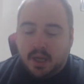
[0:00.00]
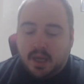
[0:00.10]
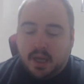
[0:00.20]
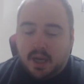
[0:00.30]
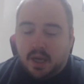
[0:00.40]

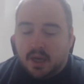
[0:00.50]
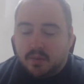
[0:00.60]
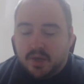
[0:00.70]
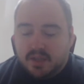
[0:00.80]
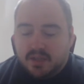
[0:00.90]

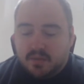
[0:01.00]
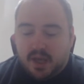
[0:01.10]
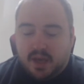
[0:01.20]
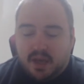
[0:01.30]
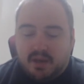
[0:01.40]
What else do we
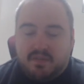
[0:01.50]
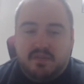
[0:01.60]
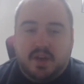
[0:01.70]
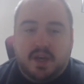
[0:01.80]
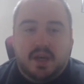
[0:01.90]
have?
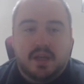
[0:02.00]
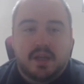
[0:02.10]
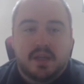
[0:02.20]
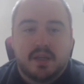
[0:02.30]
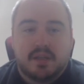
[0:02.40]

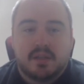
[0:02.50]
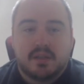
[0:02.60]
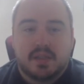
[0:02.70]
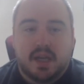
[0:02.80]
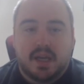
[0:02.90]

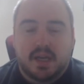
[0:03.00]
Looks like